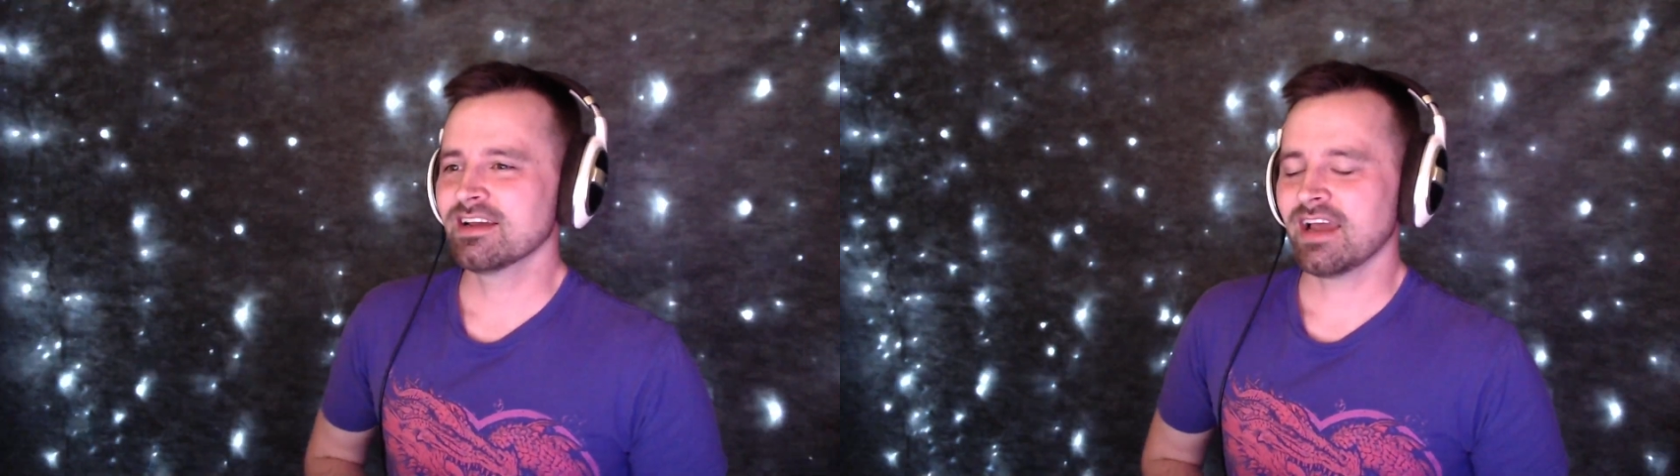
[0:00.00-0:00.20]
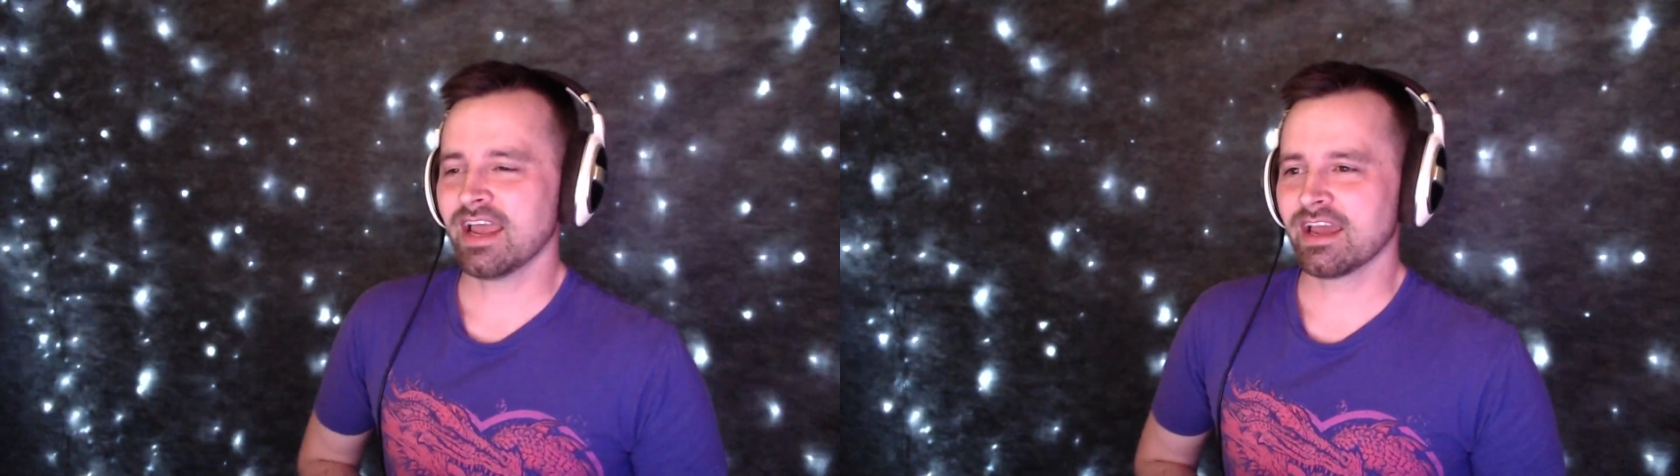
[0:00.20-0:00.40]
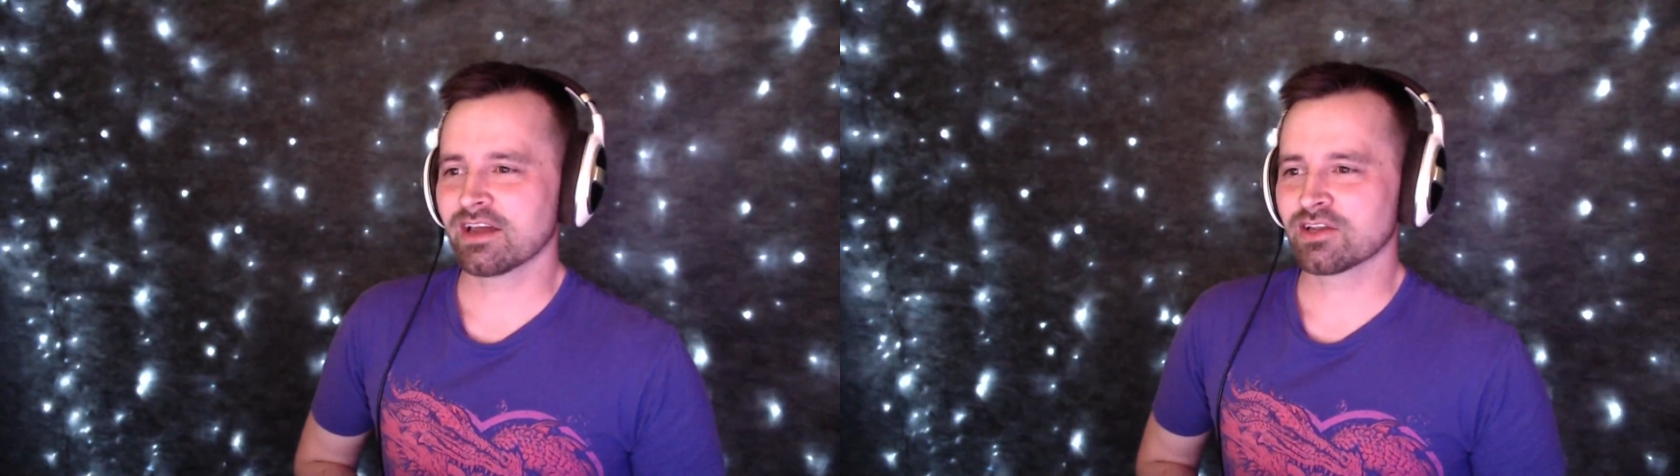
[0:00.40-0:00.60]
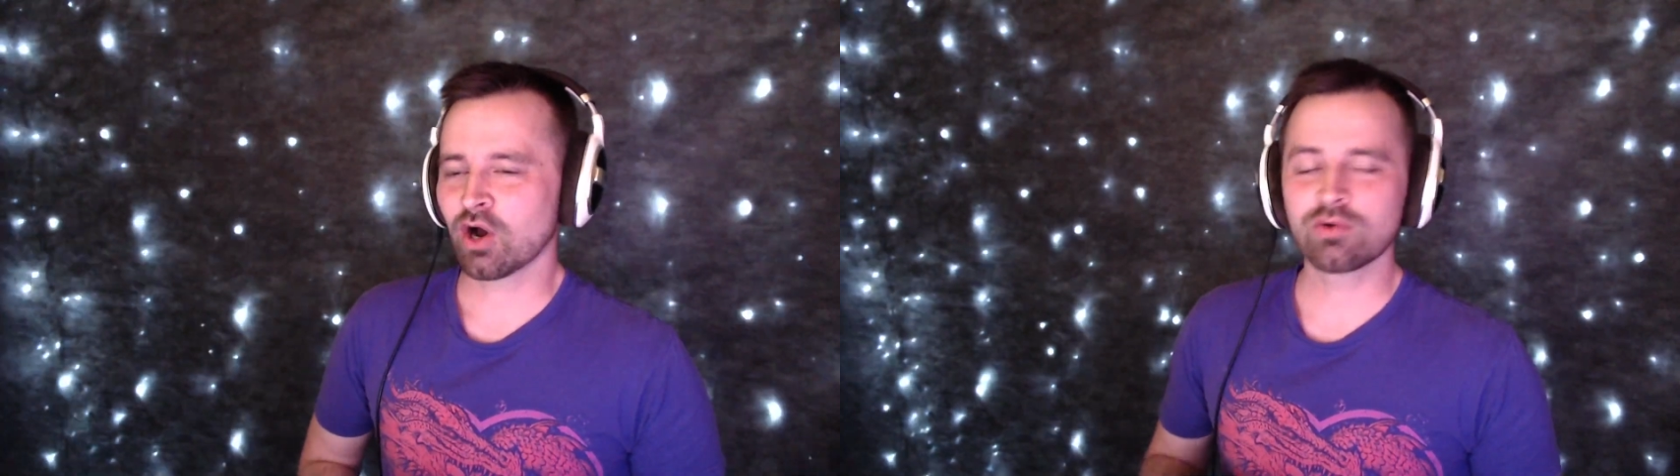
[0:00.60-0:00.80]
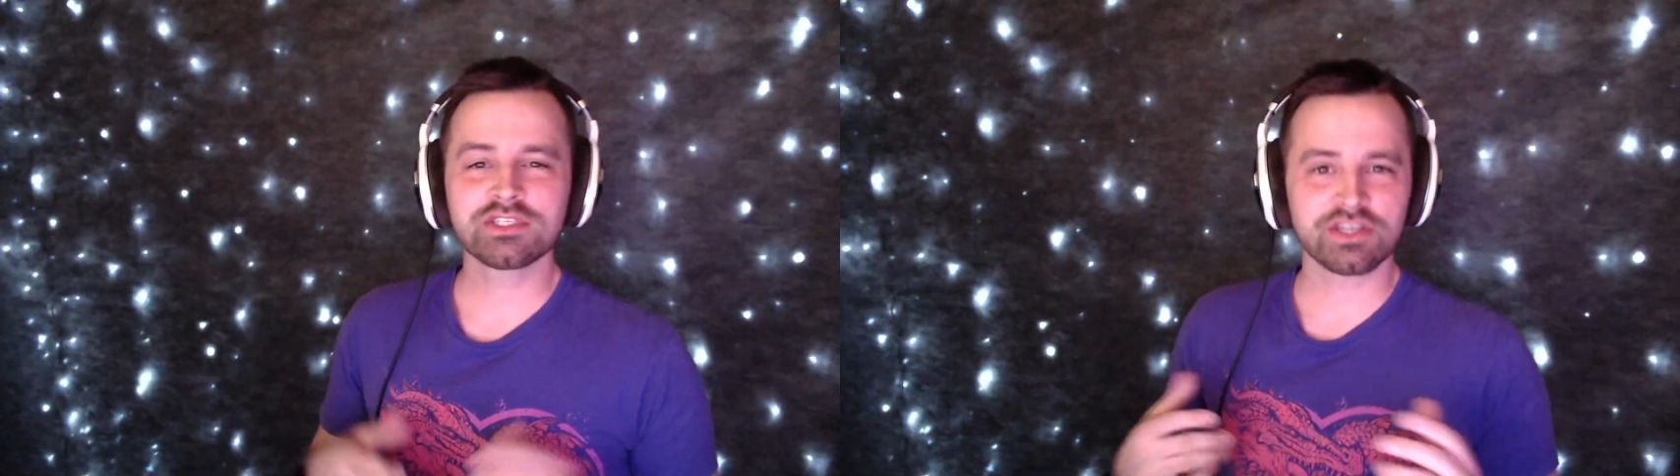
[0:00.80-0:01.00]
and
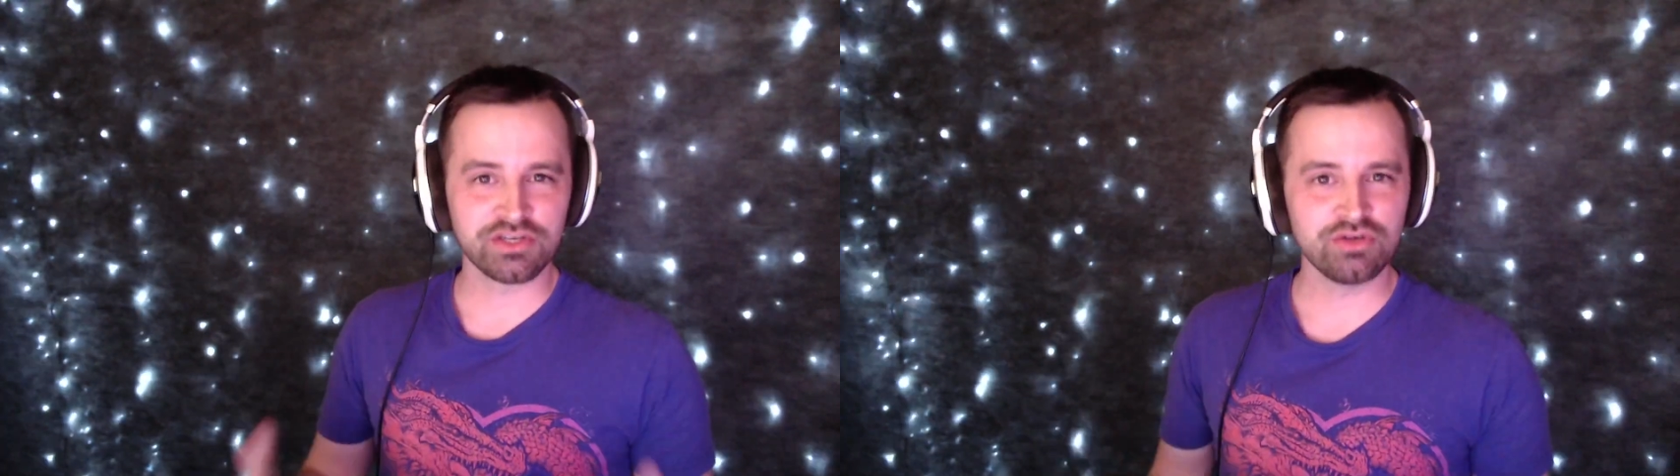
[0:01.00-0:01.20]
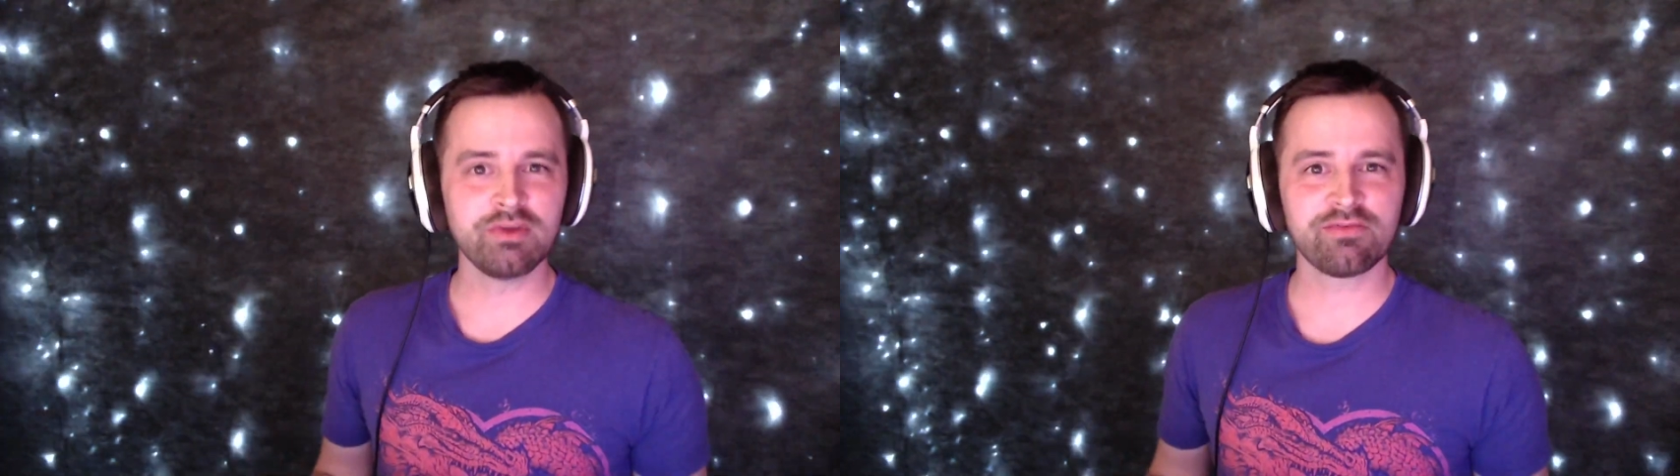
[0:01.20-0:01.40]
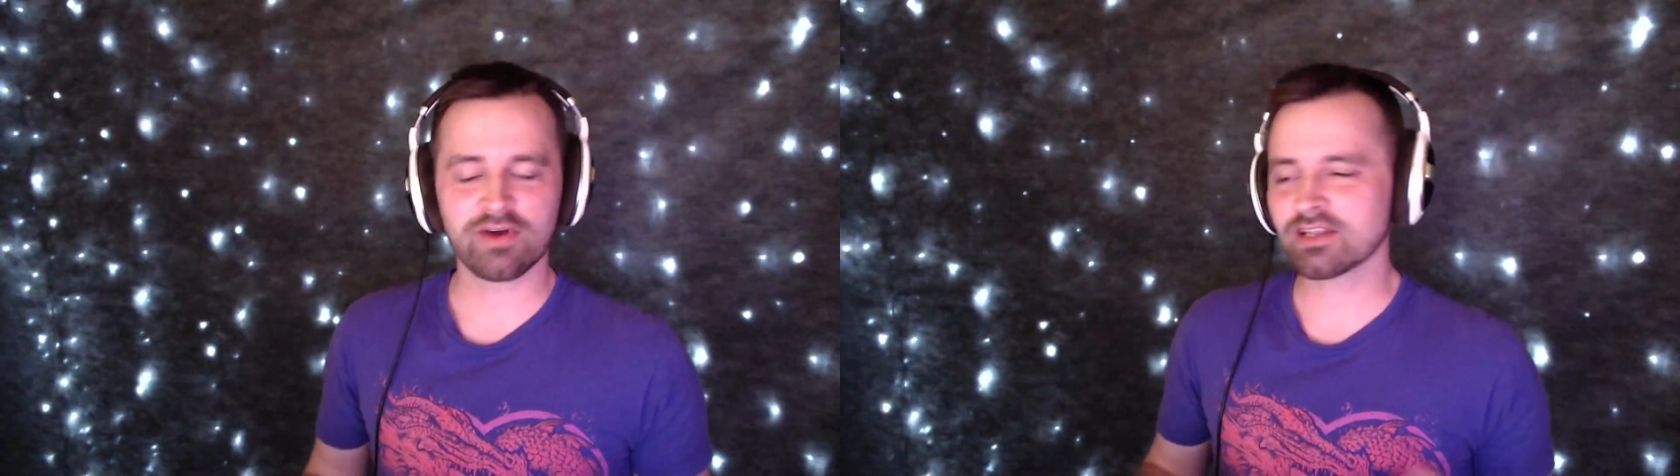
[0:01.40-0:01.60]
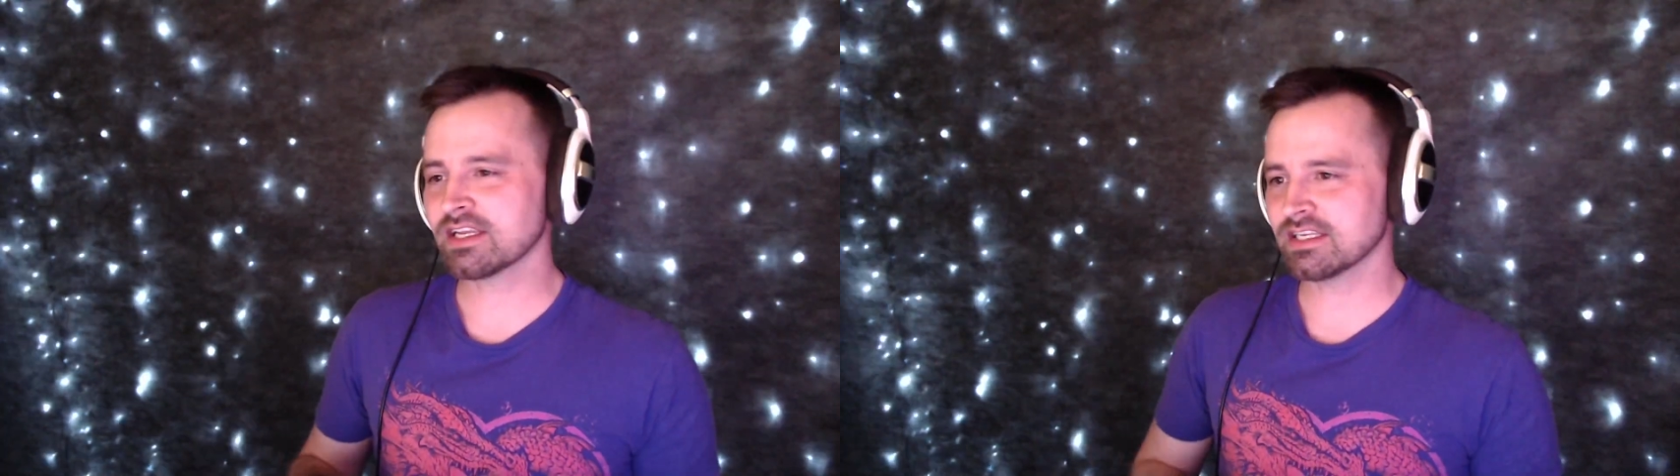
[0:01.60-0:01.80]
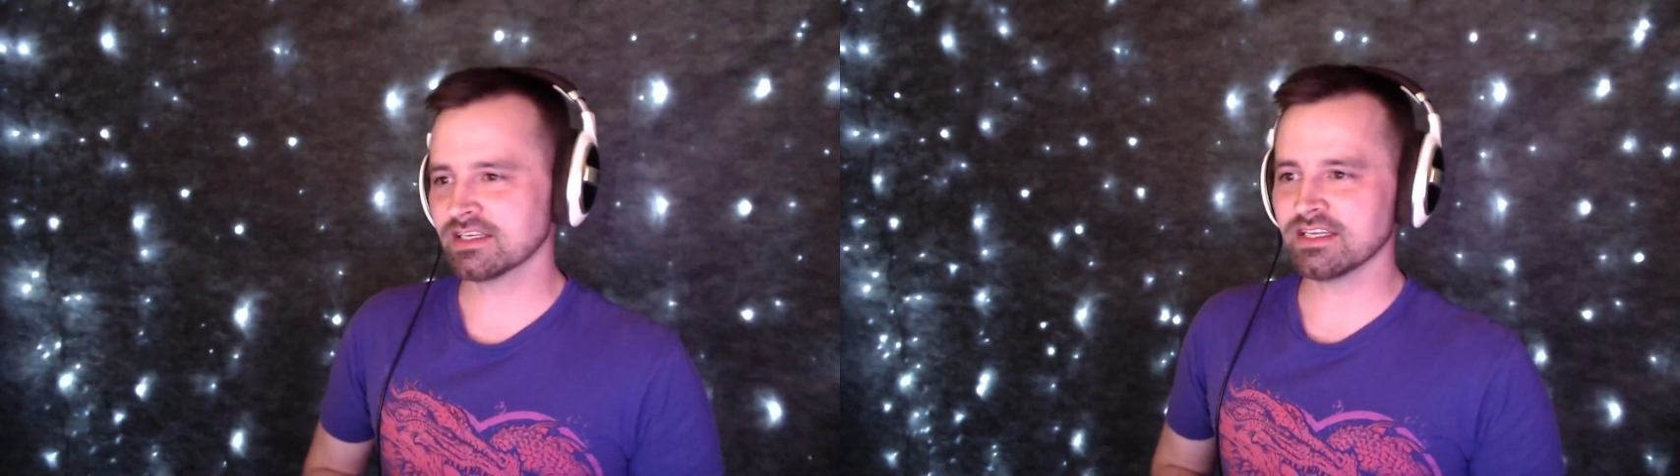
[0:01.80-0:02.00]
host newbie-friendly
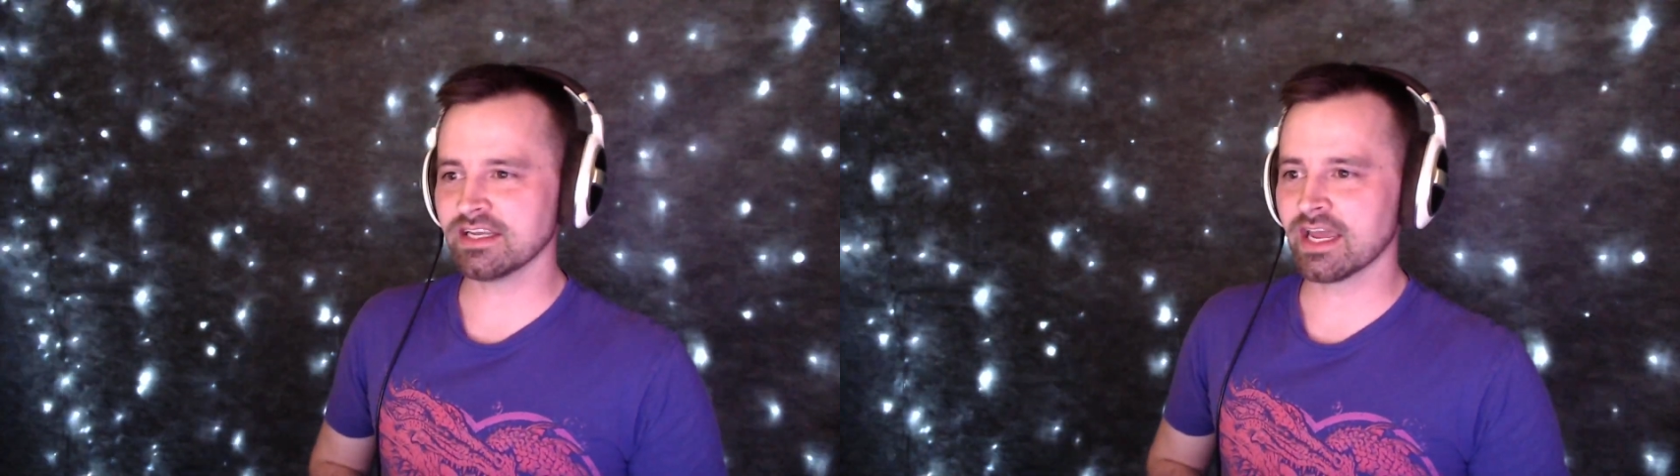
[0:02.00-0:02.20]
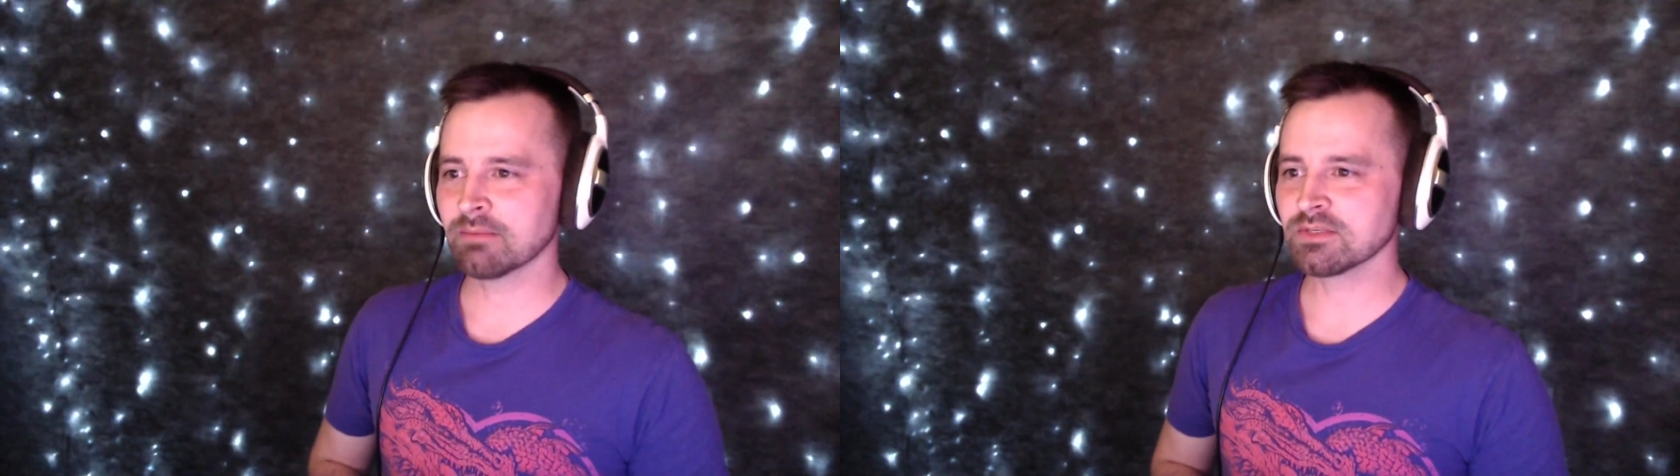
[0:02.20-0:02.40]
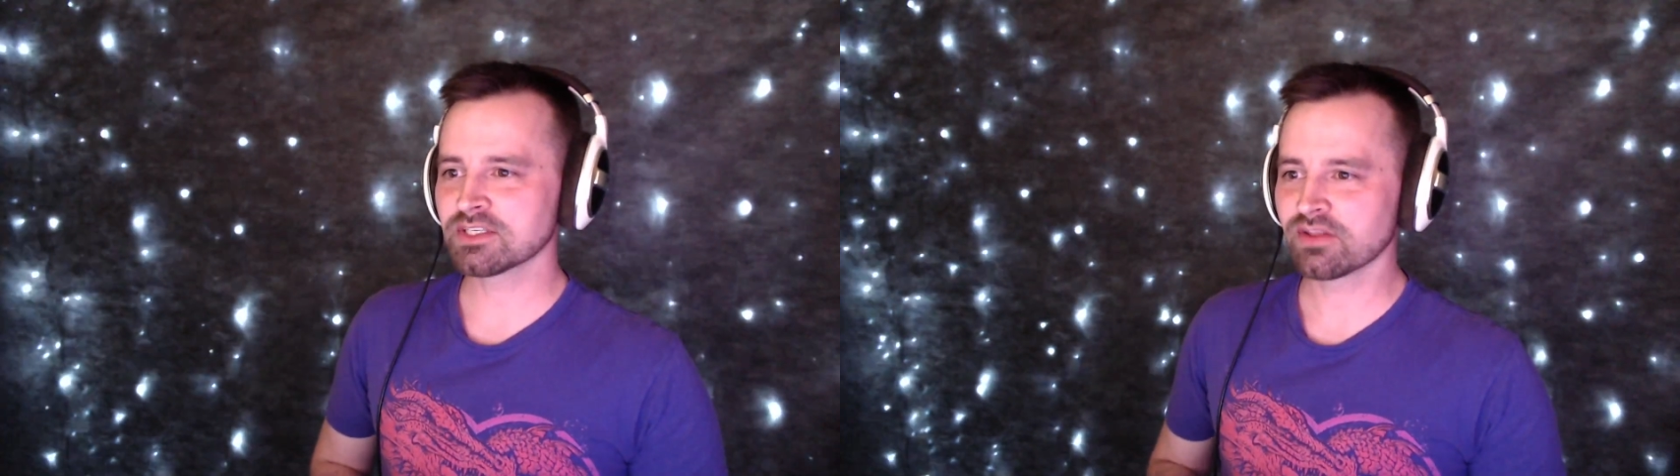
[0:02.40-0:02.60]
D&D games.